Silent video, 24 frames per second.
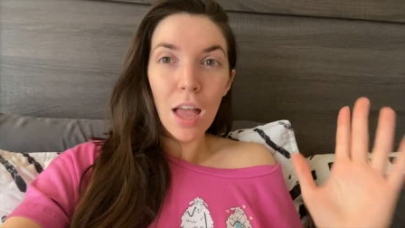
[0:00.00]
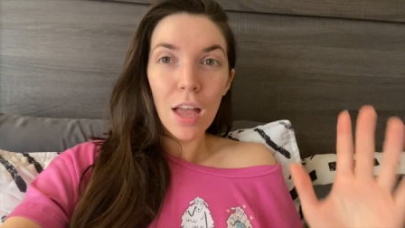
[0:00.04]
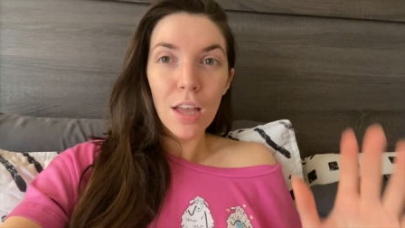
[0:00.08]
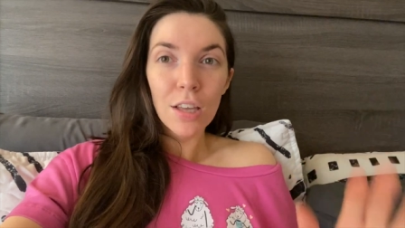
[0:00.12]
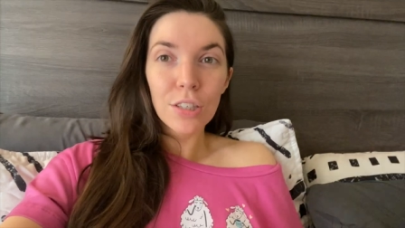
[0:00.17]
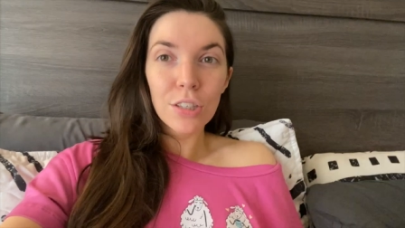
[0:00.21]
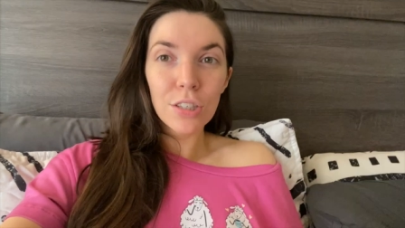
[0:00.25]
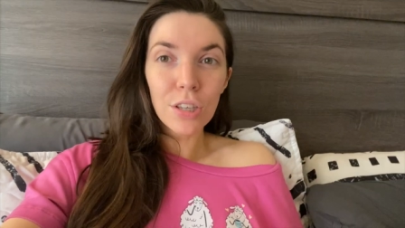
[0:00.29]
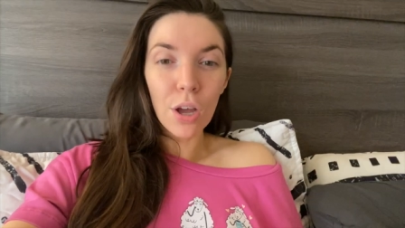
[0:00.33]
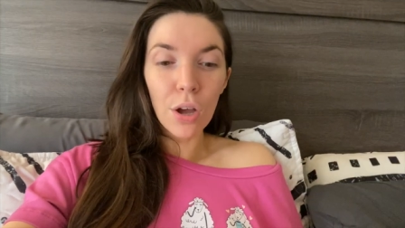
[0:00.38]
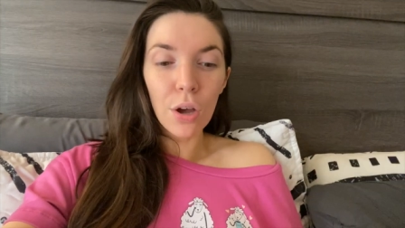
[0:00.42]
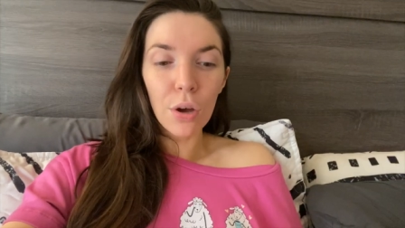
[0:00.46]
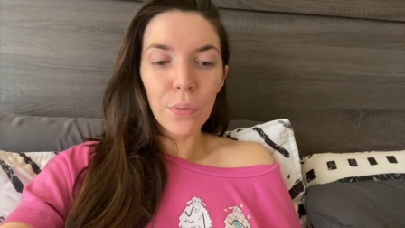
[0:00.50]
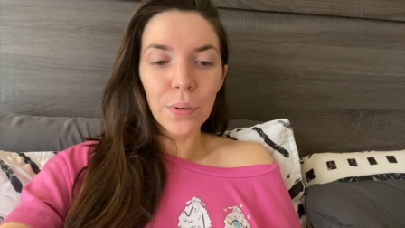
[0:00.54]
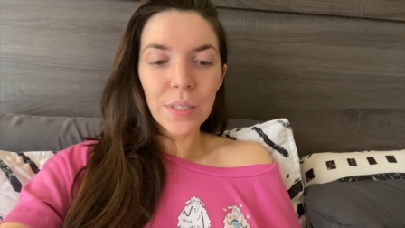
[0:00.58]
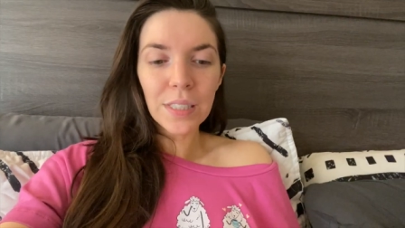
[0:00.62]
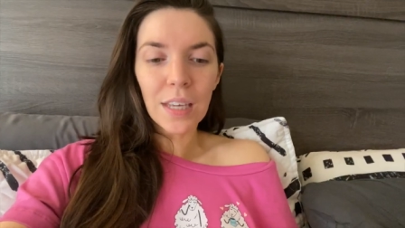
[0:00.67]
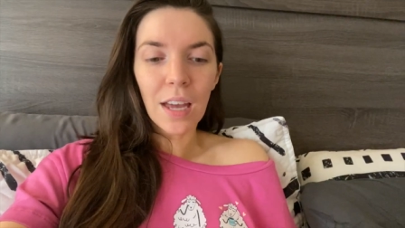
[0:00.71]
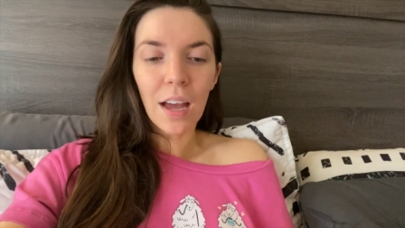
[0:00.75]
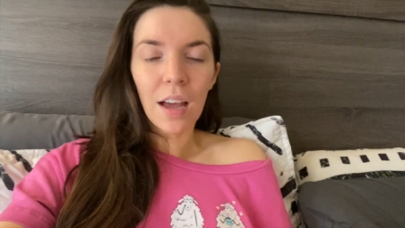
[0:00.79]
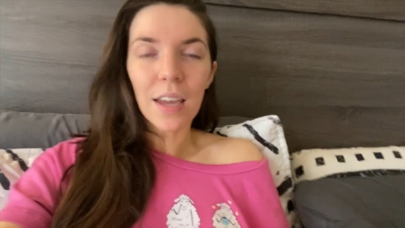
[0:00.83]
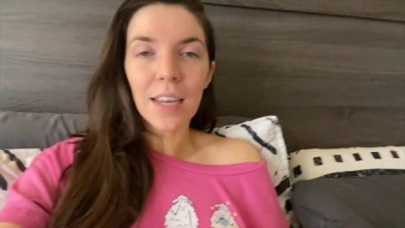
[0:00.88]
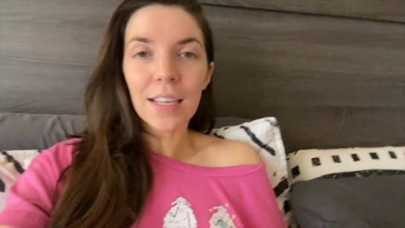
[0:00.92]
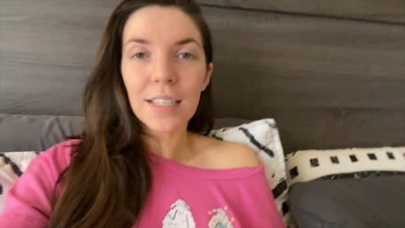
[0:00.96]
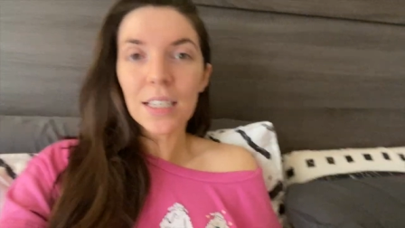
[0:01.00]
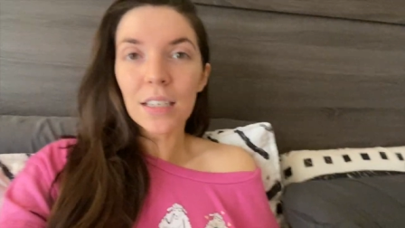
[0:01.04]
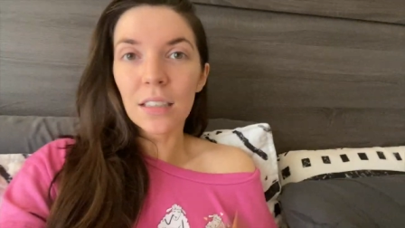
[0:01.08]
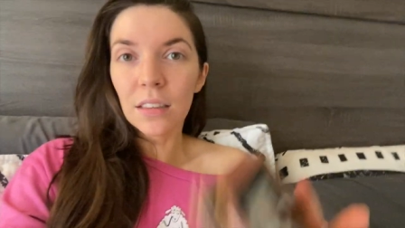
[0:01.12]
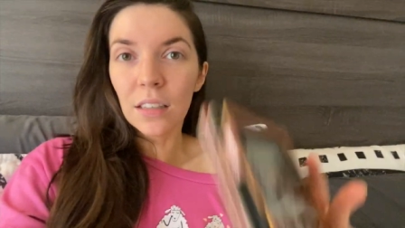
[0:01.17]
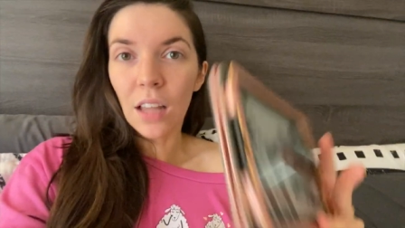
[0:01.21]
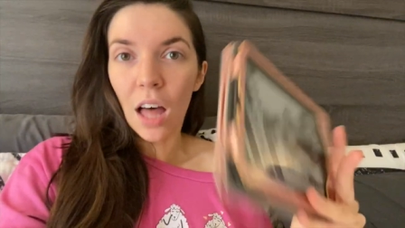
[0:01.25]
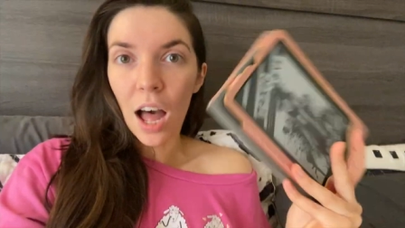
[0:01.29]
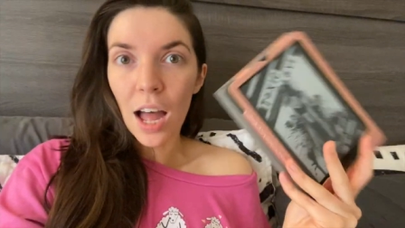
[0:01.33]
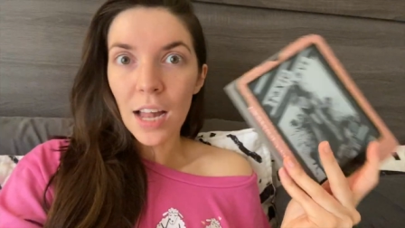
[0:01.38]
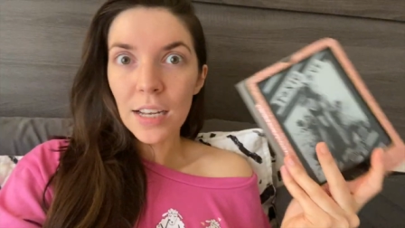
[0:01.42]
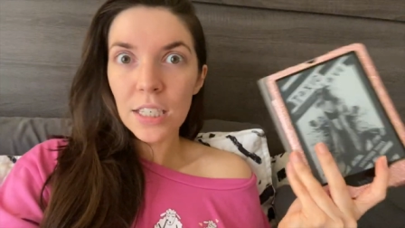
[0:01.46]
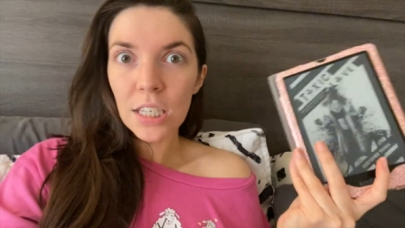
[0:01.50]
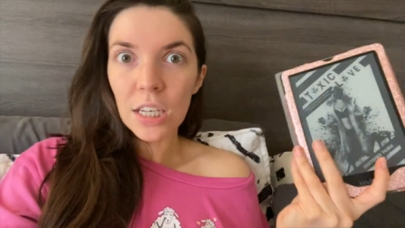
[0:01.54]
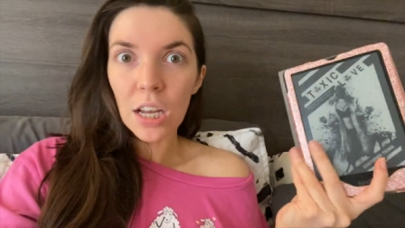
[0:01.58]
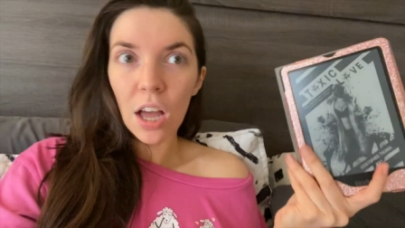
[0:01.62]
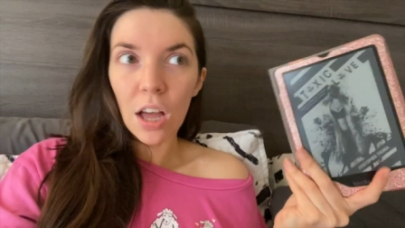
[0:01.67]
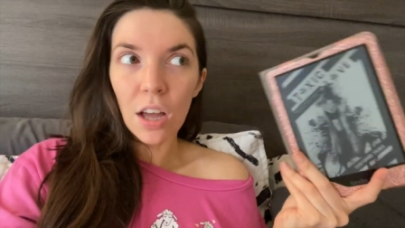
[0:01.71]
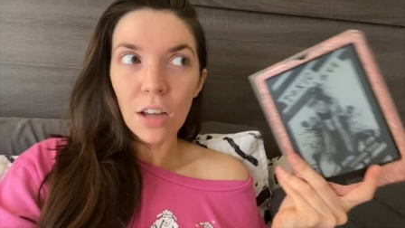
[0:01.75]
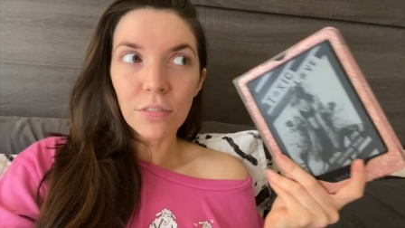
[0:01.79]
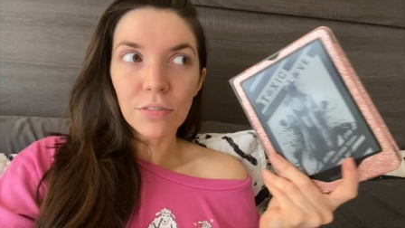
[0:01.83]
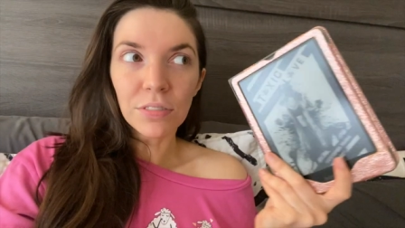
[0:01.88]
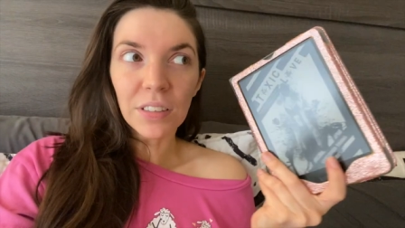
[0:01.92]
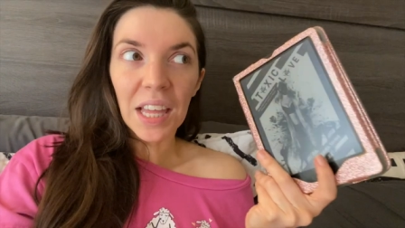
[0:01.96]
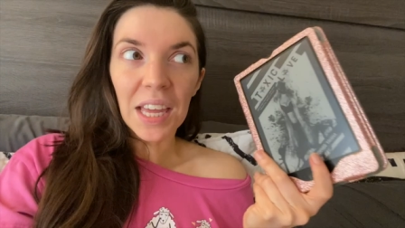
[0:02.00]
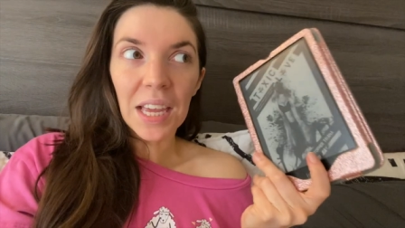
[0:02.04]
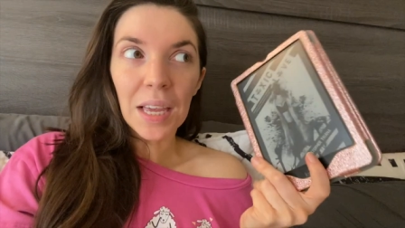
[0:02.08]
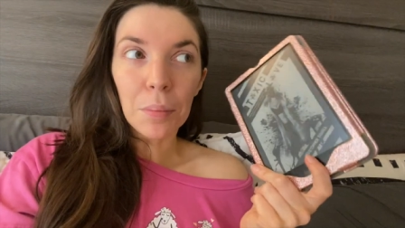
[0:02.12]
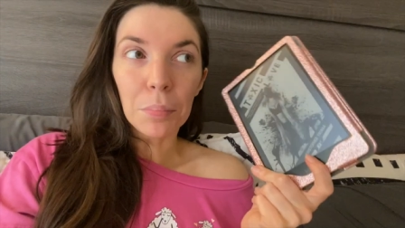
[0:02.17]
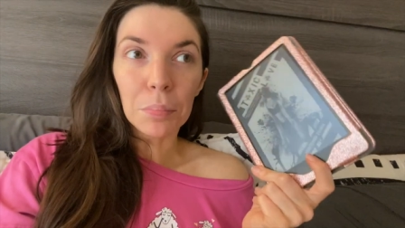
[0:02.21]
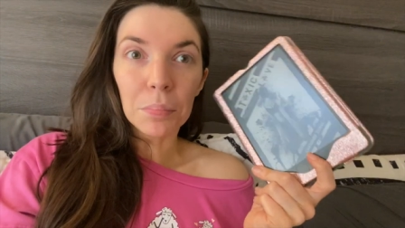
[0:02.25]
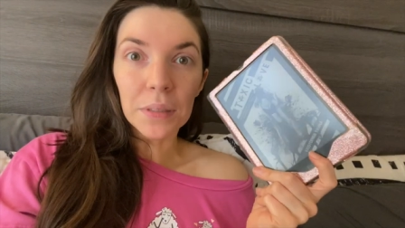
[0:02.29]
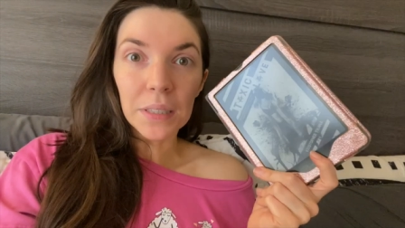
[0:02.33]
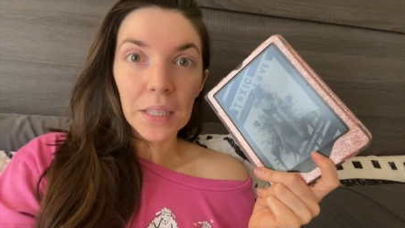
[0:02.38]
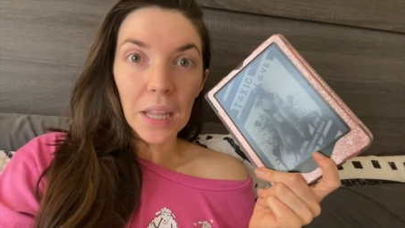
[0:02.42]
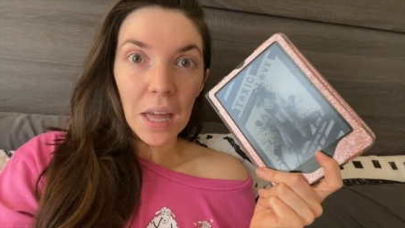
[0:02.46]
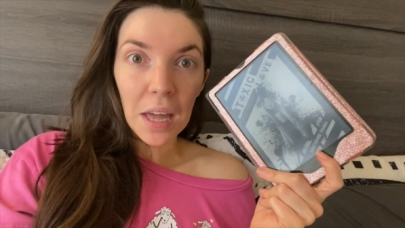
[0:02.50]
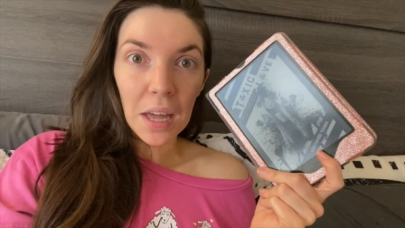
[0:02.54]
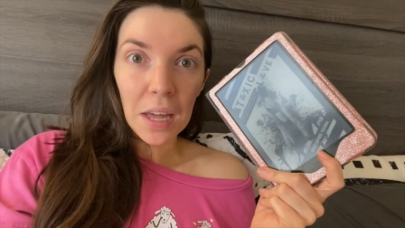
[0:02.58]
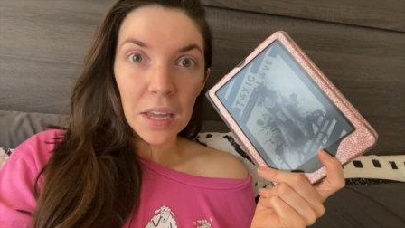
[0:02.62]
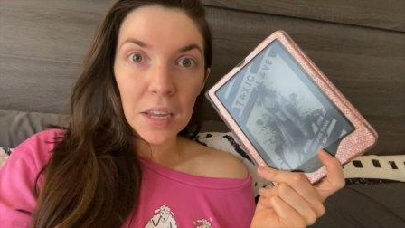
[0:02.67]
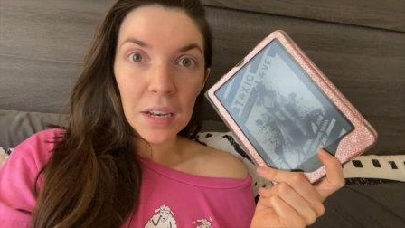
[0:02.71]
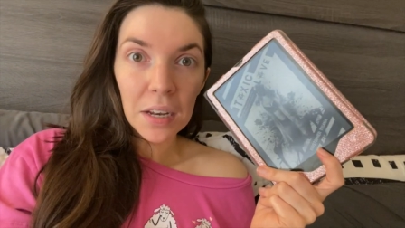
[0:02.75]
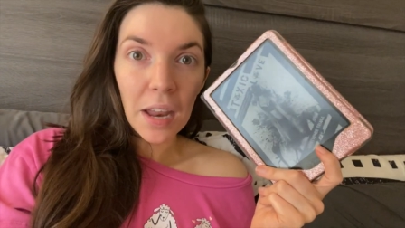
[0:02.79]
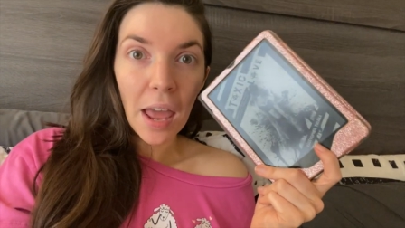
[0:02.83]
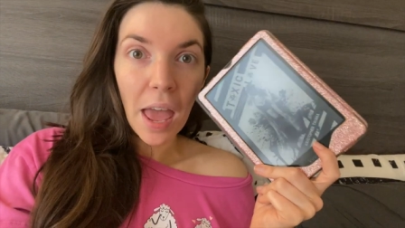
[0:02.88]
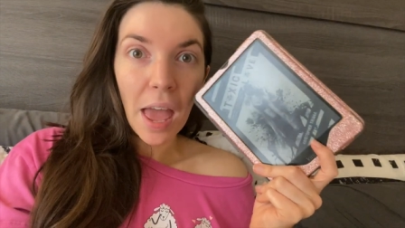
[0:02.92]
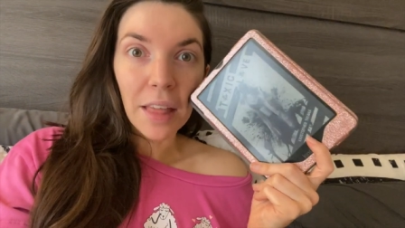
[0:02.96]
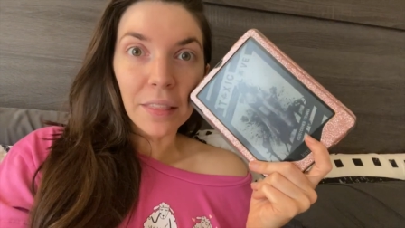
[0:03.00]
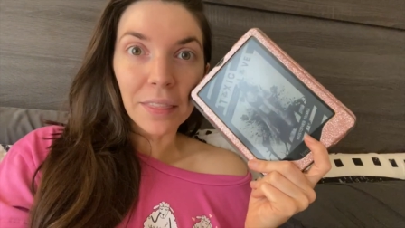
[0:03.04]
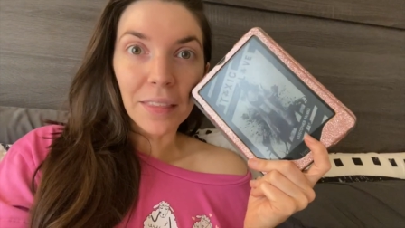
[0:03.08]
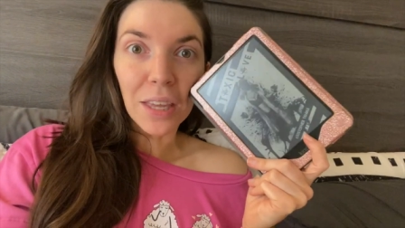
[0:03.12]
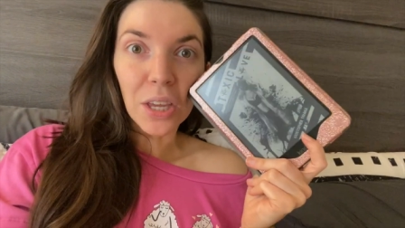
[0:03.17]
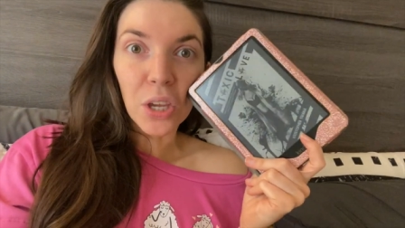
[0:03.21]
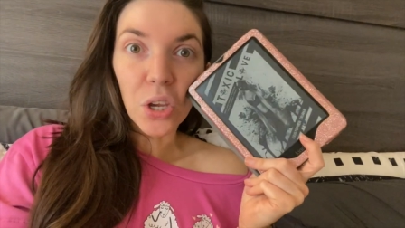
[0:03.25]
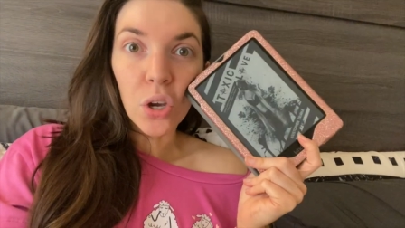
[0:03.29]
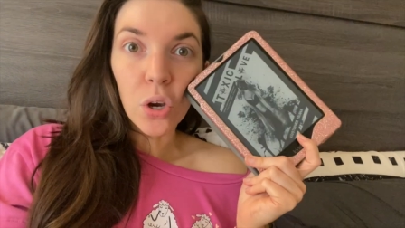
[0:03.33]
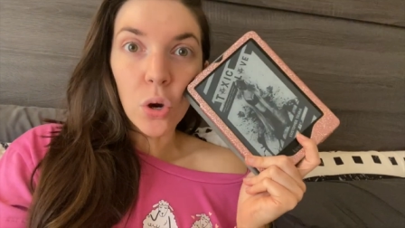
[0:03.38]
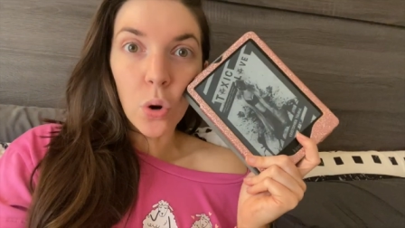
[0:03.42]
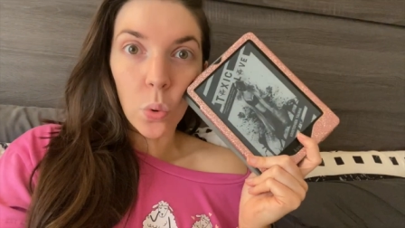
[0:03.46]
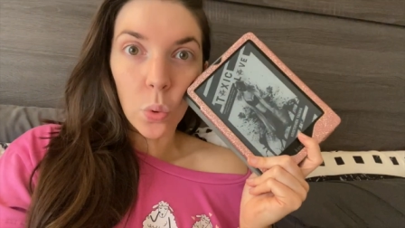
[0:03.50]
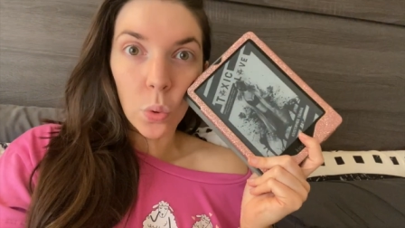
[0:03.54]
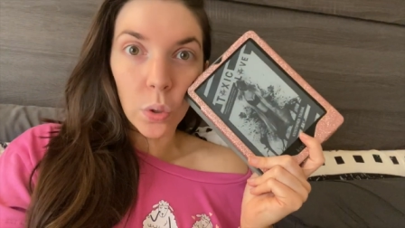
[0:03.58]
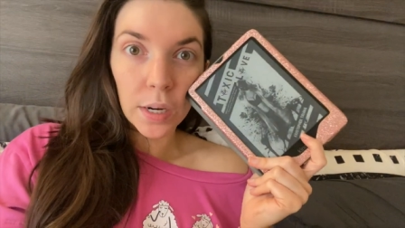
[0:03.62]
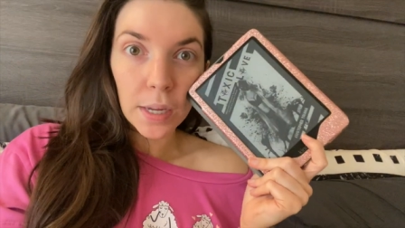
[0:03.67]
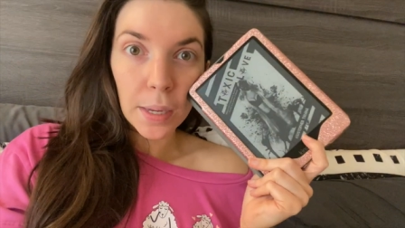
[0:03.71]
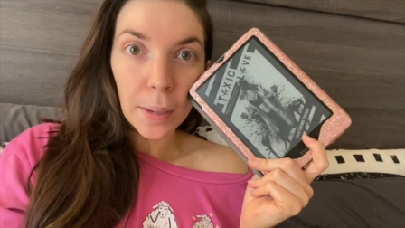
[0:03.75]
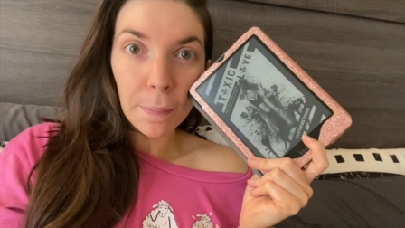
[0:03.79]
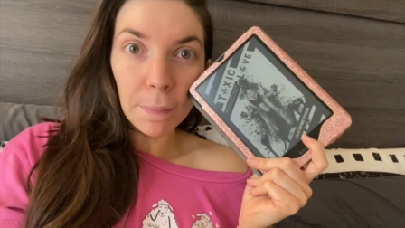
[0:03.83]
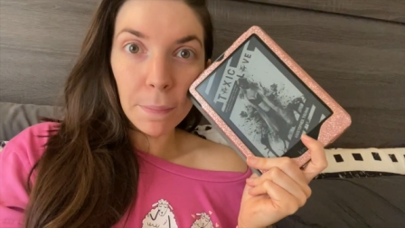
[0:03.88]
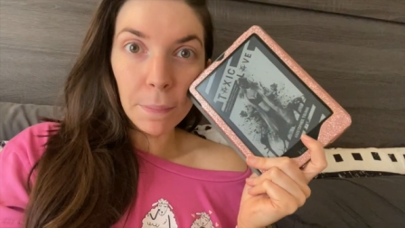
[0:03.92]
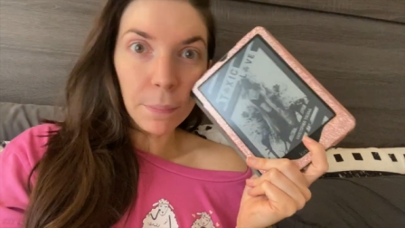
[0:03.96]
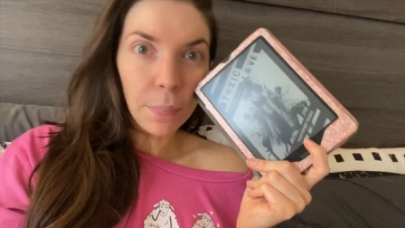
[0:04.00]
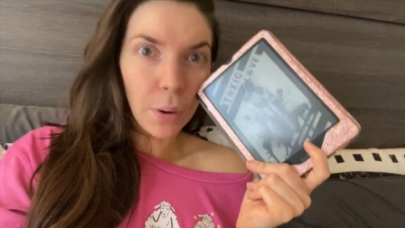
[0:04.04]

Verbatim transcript: So yeah, it's a lot of like blood and like gory